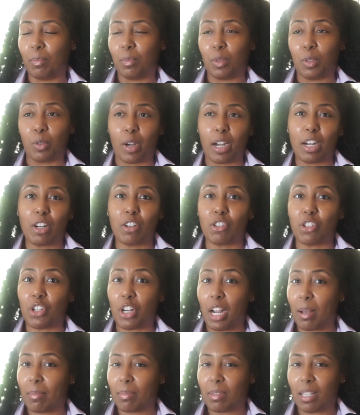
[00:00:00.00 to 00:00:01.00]
greater
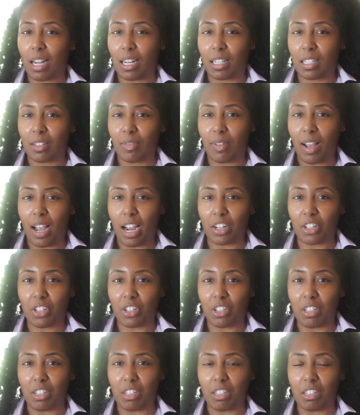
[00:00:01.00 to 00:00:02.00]
job
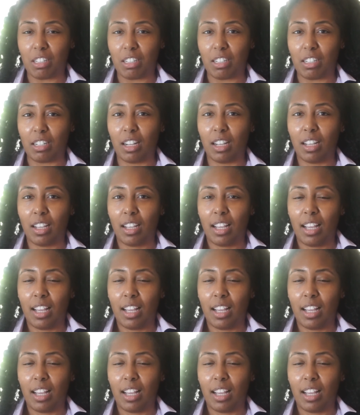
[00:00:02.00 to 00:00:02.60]
satisfaction